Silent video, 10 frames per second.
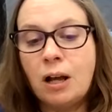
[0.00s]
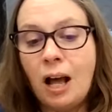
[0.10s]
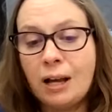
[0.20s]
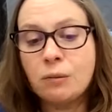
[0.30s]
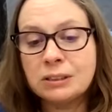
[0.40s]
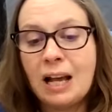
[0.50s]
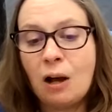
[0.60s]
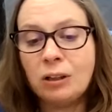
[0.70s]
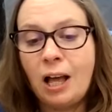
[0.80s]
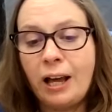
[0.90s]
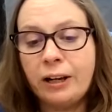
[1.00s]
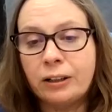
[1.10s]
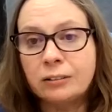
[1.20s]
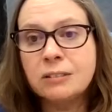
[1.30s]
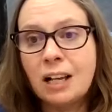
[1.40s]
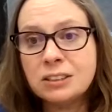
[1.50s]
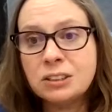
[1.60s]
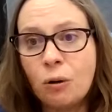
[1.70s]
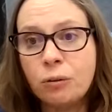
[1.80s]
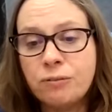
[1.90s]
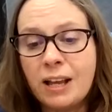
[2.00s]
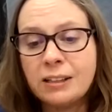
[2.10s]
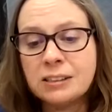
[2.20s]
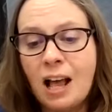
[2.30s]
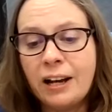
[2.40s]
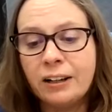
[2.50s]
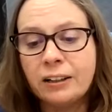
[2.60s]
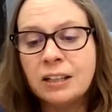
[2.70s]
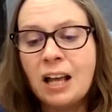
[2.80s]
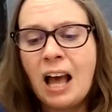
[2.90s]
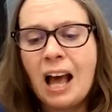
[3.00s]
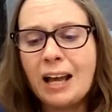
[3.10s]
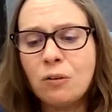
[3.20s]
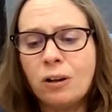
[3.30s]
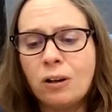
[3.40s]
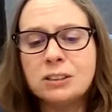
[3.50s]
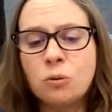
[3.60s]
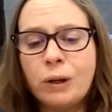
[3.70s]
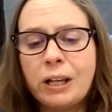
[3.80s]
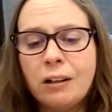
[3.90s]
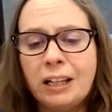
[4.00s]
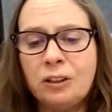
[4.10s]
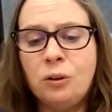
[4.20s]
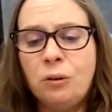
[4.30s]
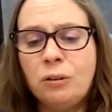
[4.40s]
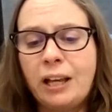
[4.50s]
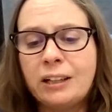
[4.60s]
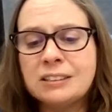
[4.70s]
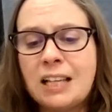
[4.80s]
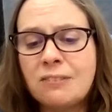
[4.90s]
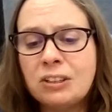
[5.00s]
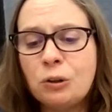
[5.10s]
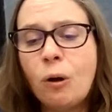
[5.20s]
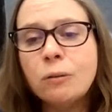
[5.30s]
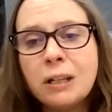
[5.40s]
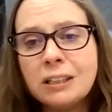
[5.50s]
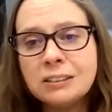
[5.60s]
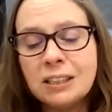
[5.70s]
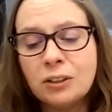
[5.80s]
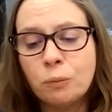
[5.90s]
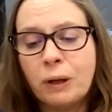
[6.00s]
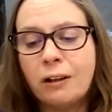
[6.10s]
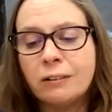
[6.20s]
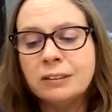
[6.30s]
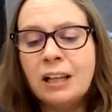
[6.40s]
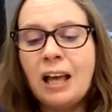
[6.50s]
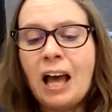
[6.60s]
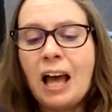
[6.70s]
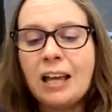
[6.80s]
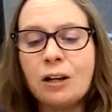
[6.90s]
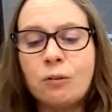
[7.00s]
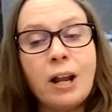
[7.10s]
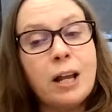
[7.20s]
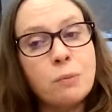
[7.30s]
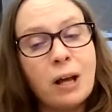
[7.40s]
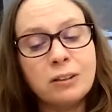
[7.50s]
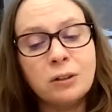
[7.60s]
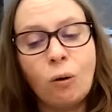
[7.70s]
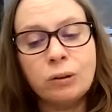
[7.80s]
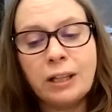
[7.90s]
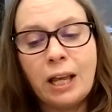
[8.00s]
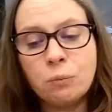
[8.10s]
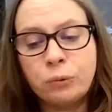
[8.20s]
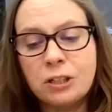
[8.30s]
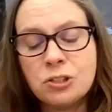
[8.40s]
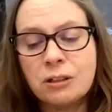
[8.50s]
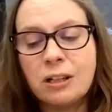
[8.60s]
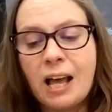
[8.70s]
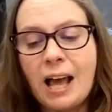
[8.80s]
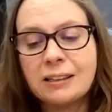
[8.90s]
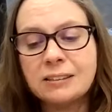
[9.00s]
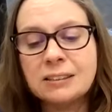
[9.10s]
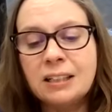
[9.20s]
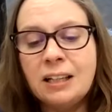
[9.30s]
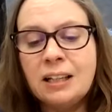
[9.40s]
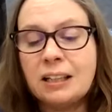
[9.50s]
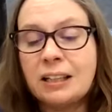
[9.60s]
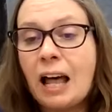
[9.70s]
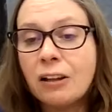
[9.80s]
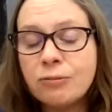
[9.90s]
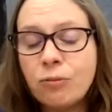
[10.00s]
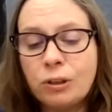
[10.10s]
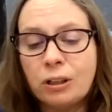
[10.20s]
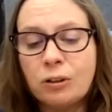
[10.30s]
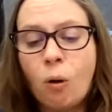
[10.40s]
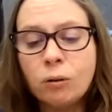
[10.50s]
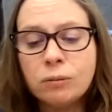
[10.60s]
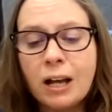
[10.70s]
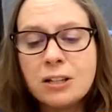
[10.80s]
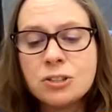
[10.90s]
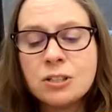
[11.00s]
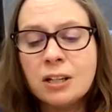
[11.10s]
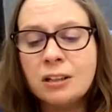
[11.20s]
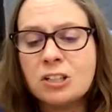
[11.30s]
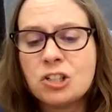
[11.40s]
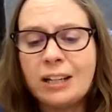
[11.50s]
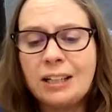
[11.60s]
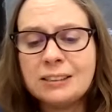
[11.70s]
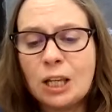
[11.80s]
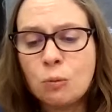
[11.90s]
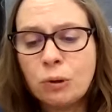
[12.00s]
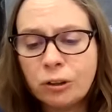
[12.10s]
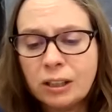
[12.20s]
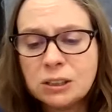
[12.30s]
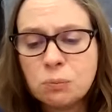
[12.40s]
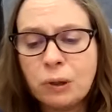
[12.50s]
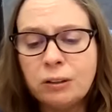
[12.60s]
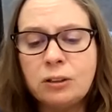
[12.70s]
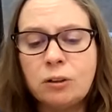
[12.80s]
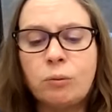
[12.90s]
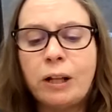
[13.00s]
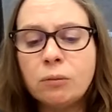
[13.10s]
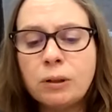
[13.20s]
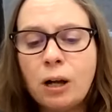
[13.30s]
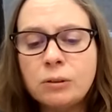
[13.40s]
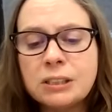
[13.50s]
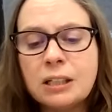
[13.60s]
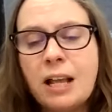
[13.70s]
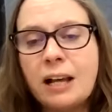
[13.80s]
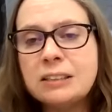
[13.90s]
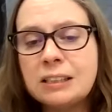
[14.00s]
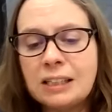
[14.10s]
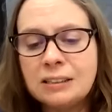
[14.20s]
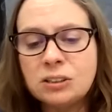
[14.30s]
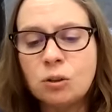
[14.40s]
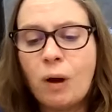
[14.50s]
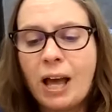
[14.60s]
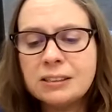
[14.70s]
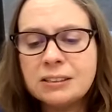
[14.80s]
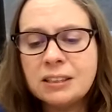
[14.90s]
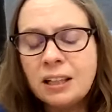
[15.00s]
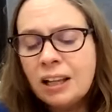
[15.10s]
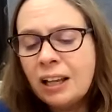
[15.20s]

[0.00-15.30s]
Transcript: I was now a liar, a stone faced liar. I wanted to squeal and oo like a seven year old meeting Tinkerbell. I had read about the Golden Gate Bridge in class, the California gold rush, the Chinese immigrants building the railroads connecting east to west,